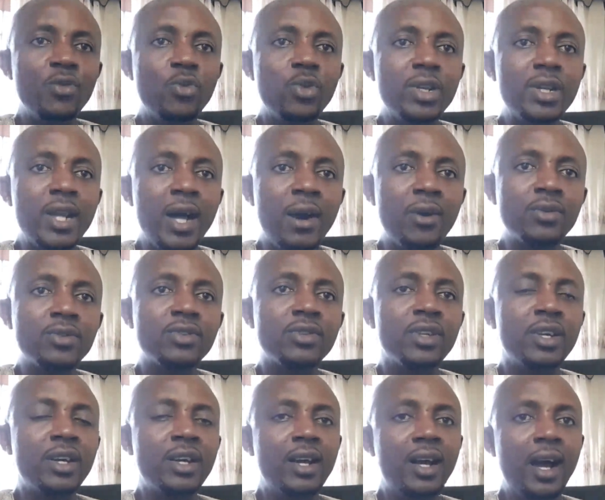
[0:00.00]
without
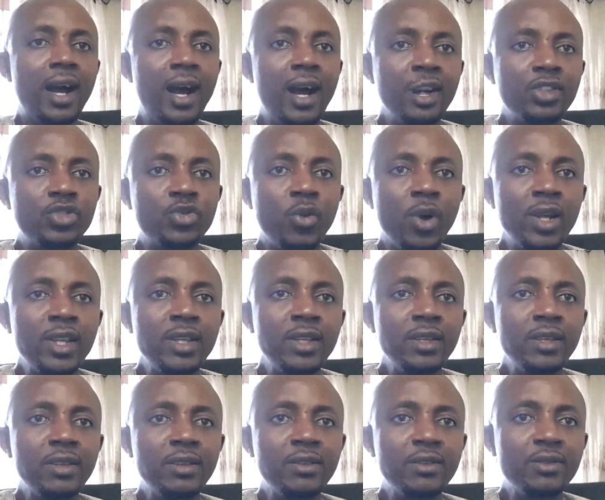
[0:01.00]

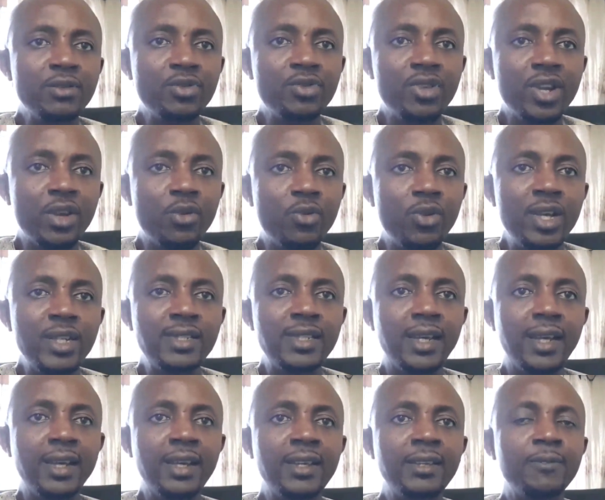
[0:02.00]
actually
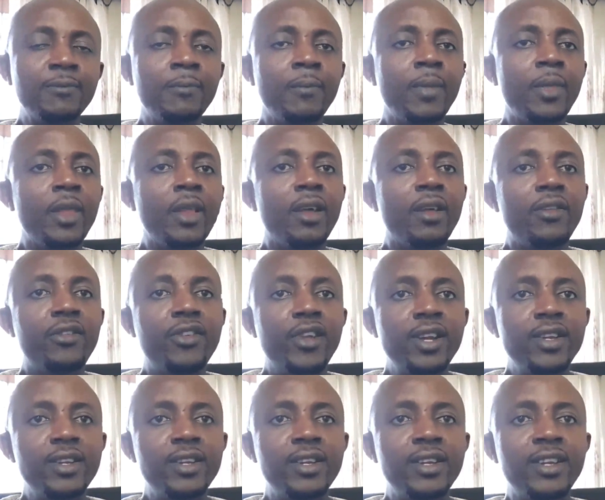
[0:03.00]
regulating,
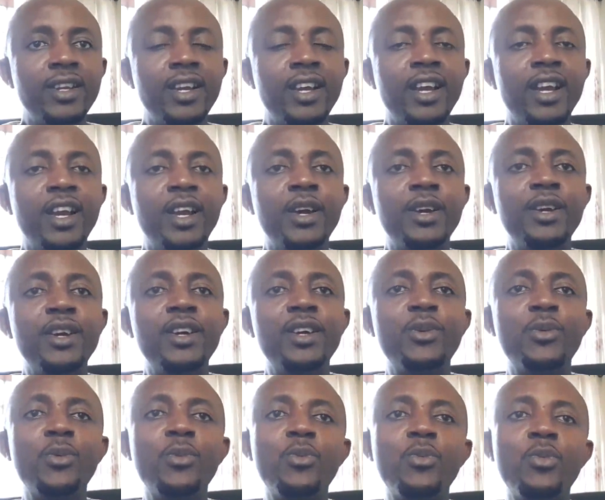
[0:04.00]
then
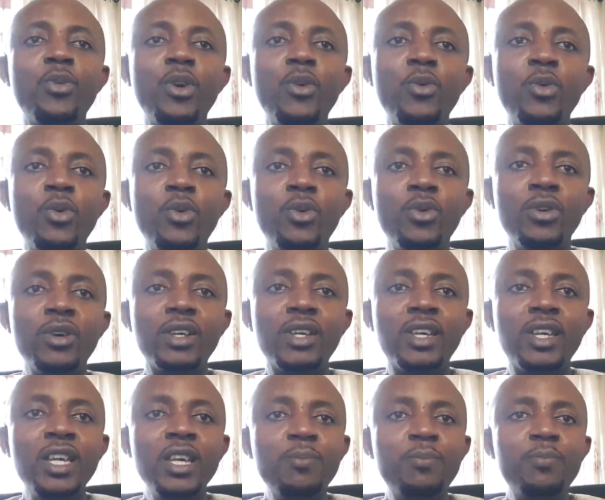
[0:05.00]
we will
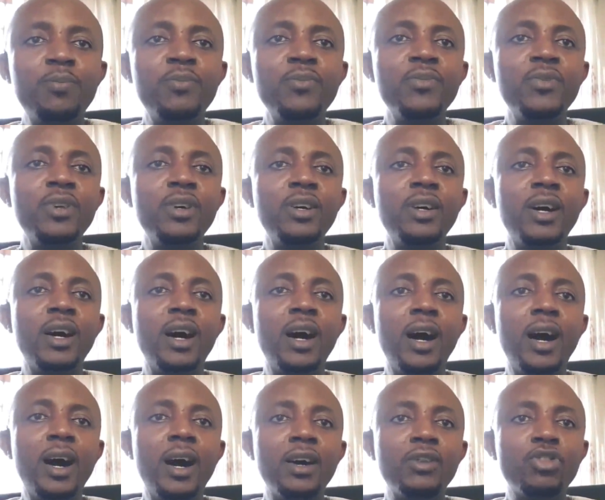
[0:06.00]
keep
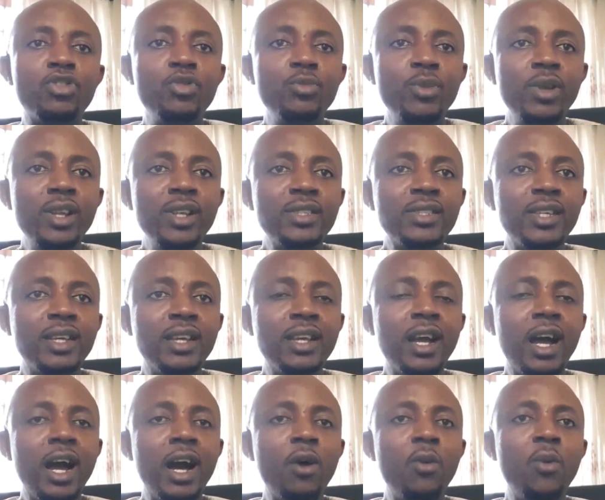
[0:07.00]

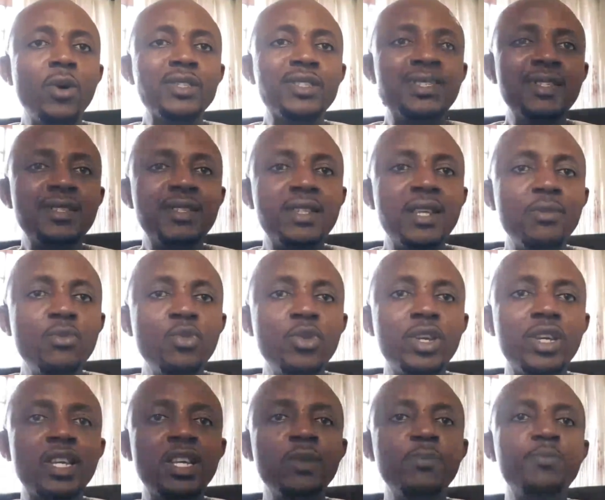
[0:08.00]
accumulating. Our system will
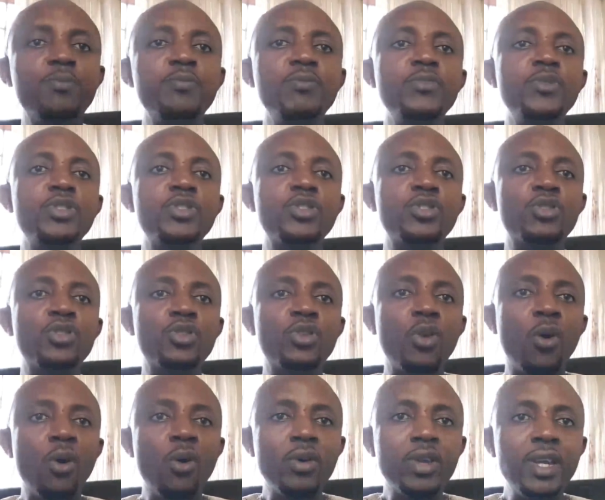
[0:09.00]
keep
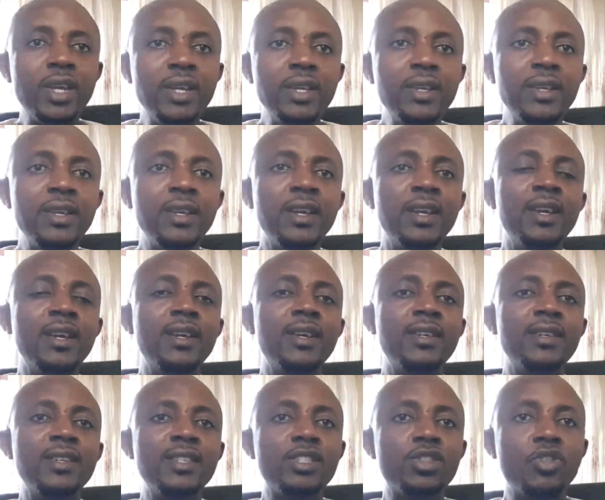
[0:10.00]
stocking
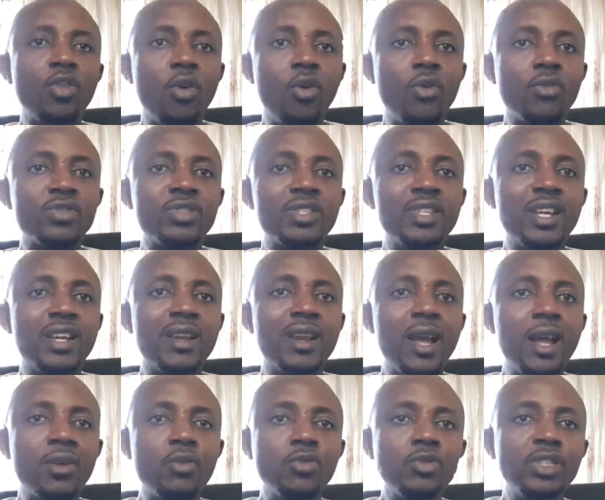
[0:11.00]
the stores, the
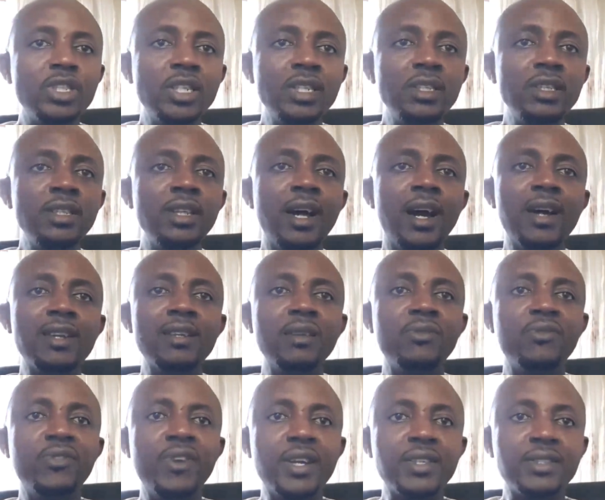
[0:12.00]
glycogen and the
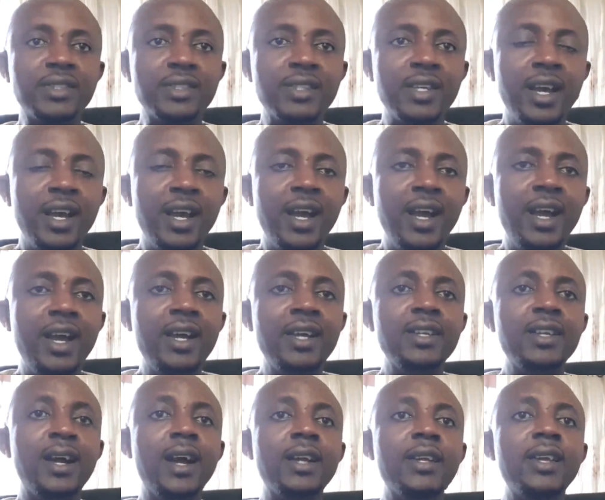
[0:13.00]
fat,
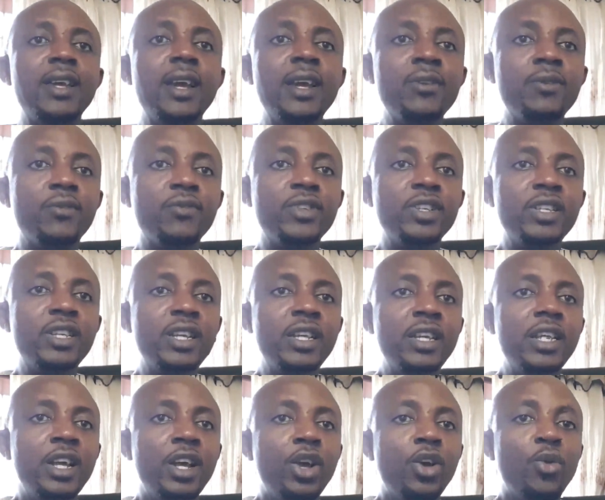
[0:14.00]
and at the end of the
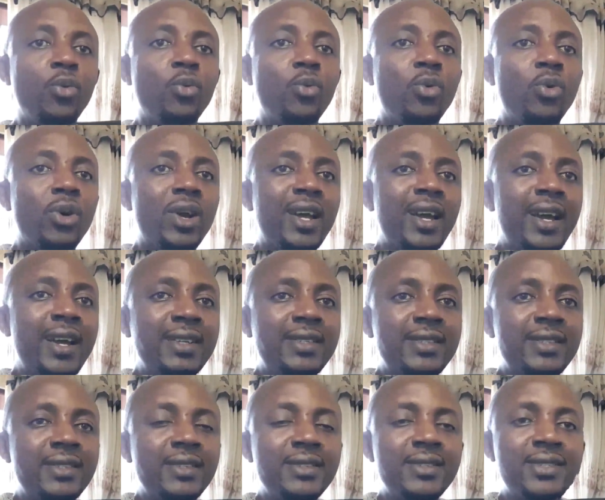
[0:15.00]
day we'll get
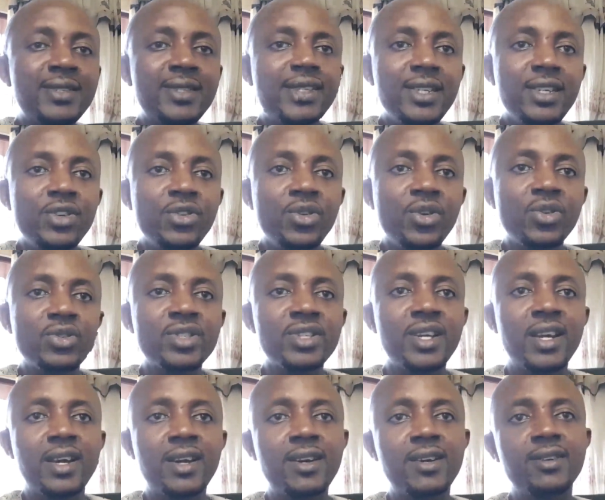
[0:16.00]
serious
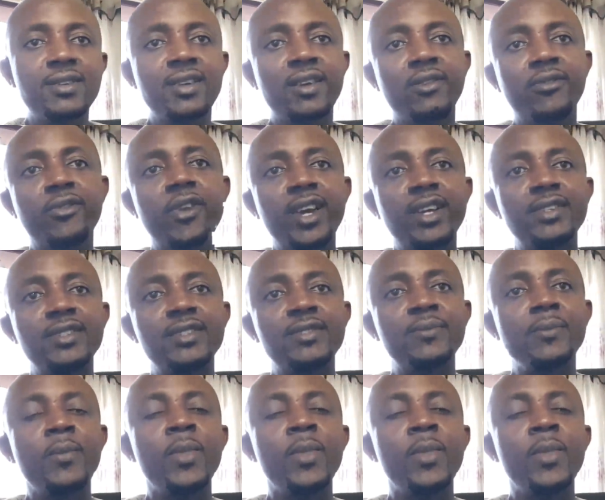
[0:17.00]
health effects.